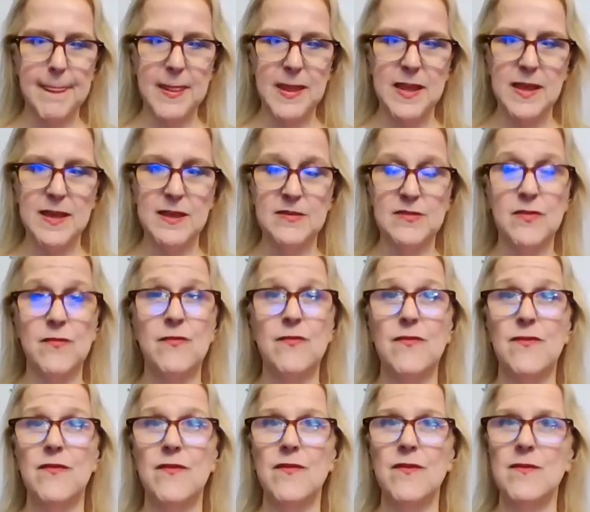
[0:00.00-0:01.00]
is
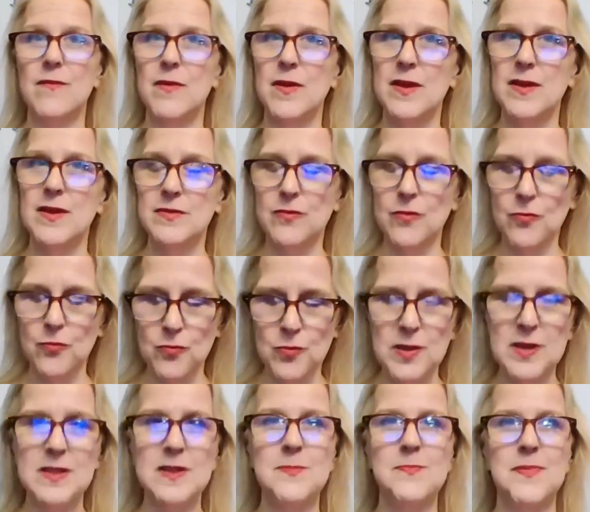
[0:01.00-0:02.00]
a
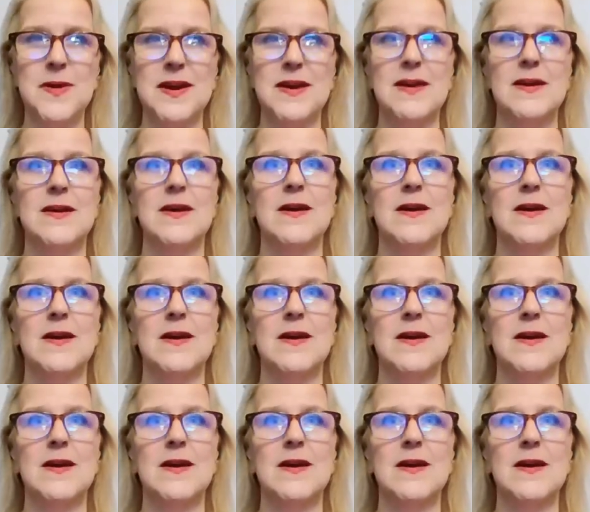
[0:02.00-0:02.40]
really big